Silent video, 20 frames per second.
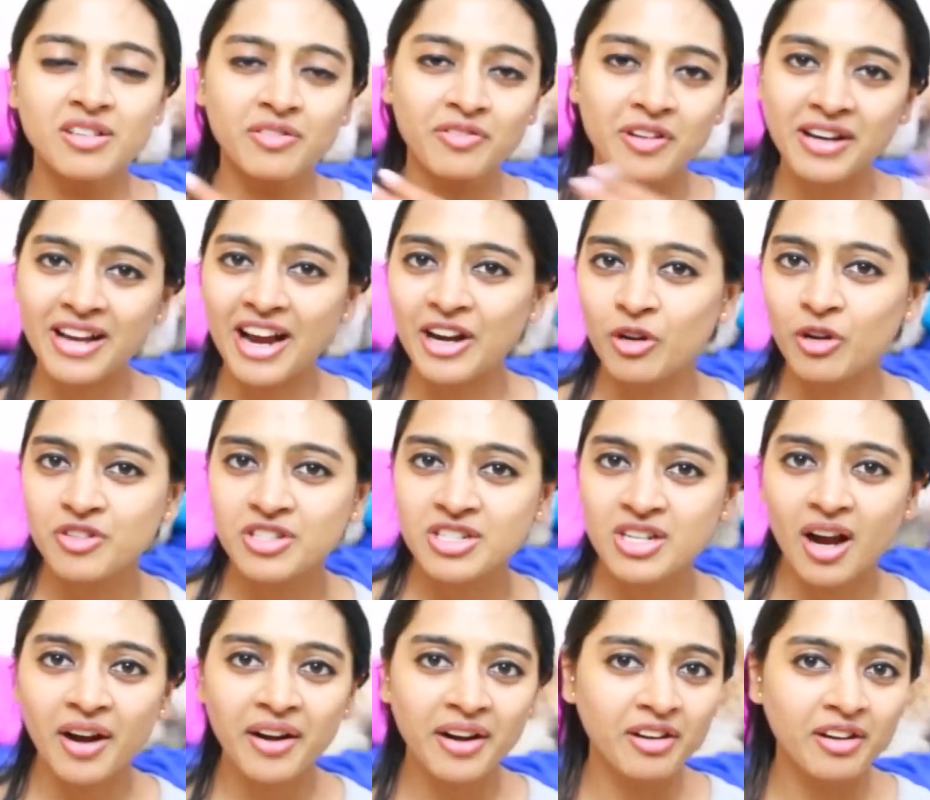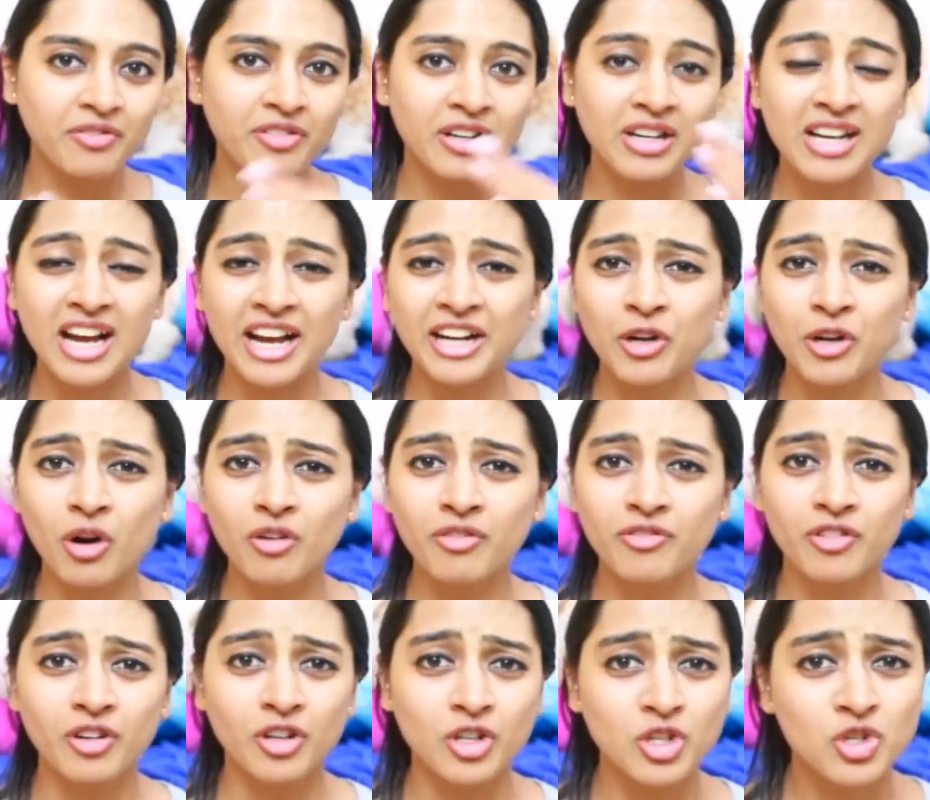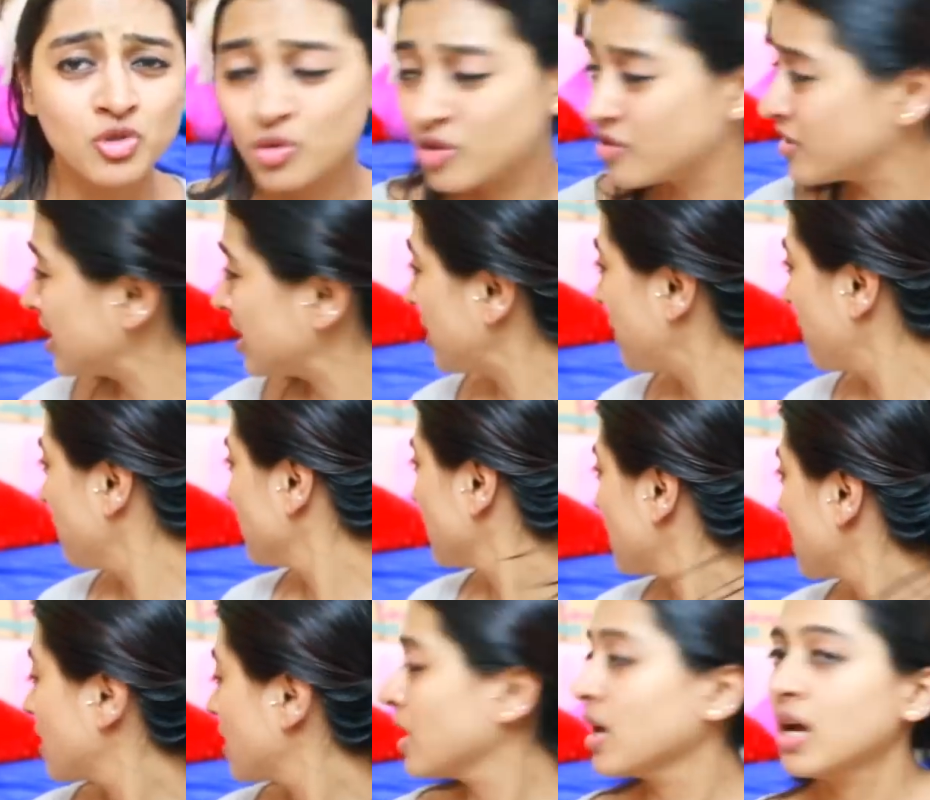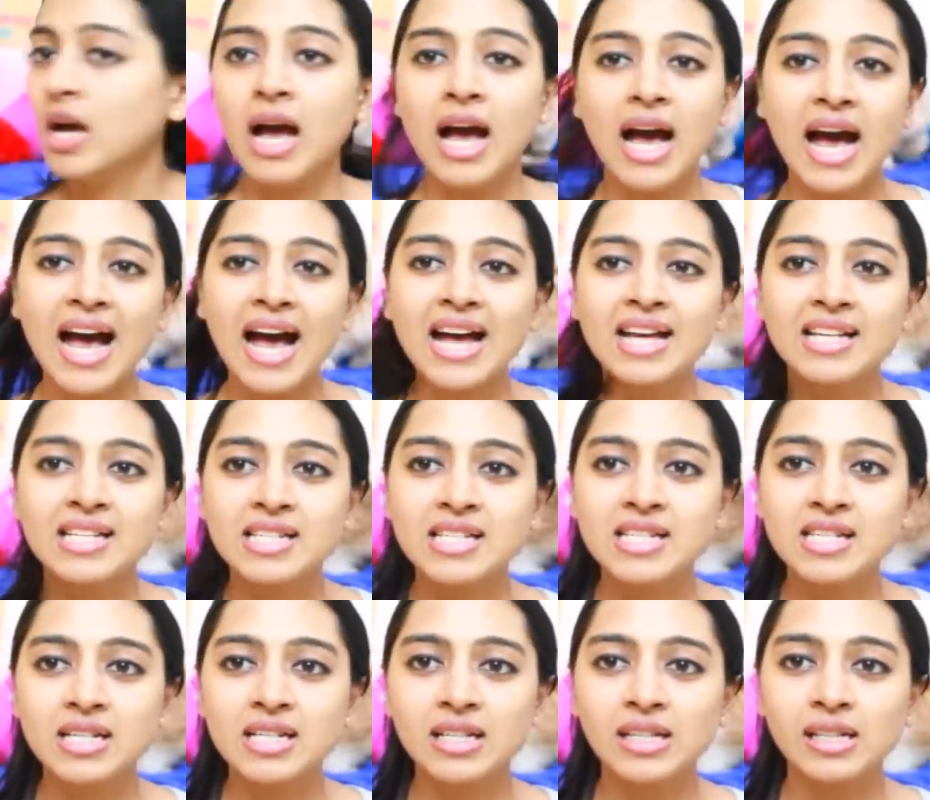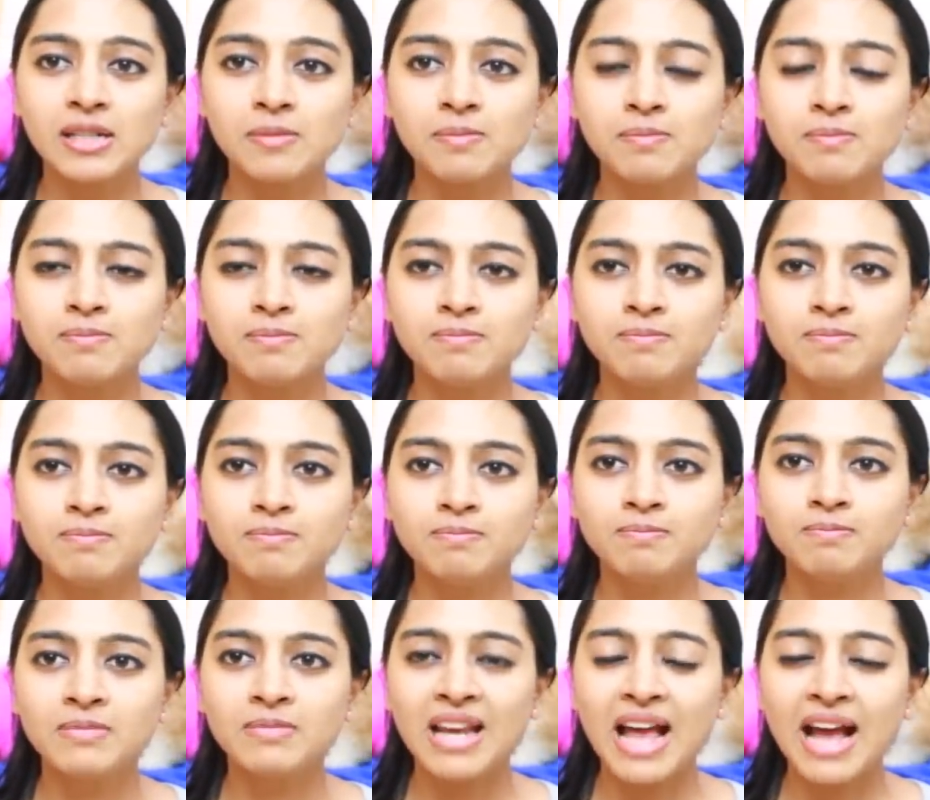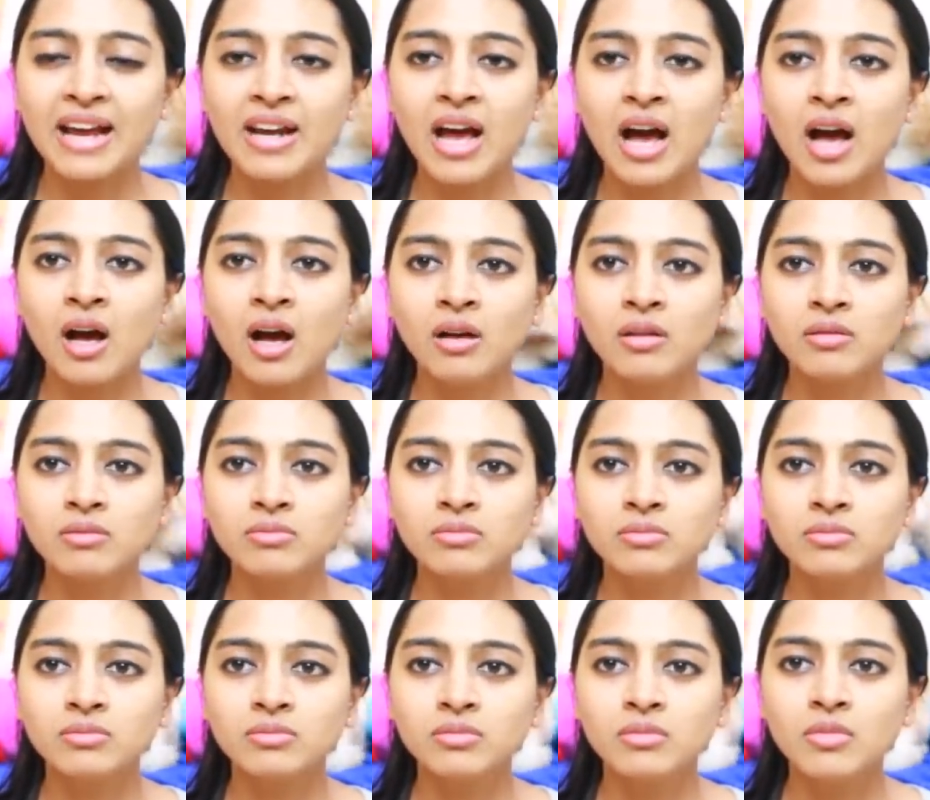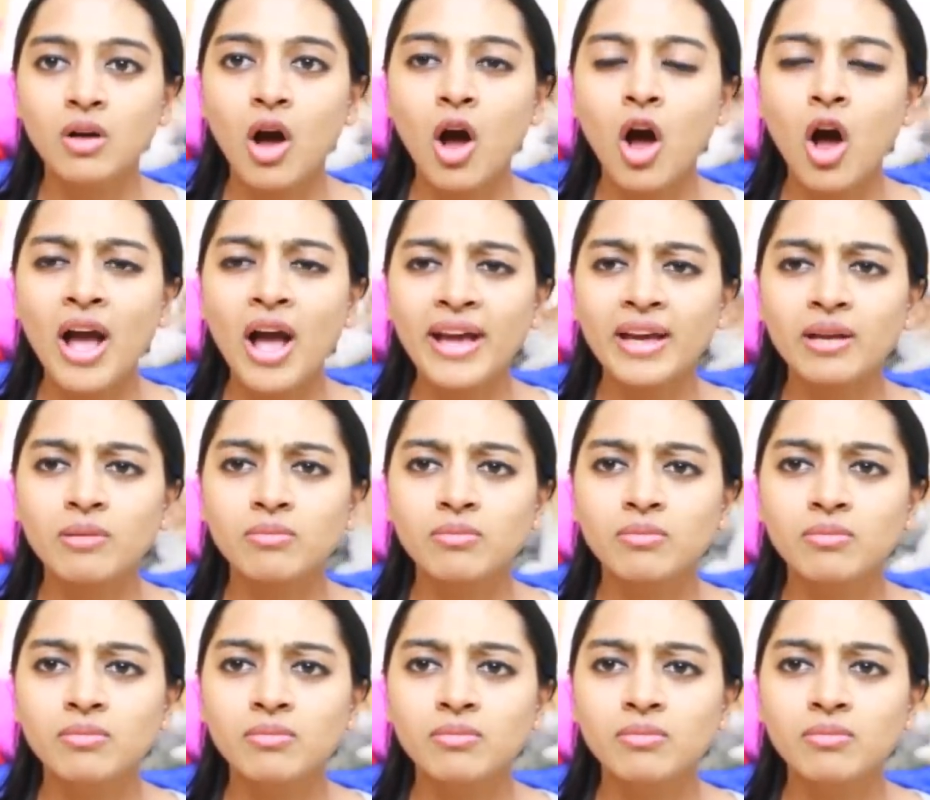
a different kind of stud, a different kind of uh, jewelry. And uh, Lyra, oi!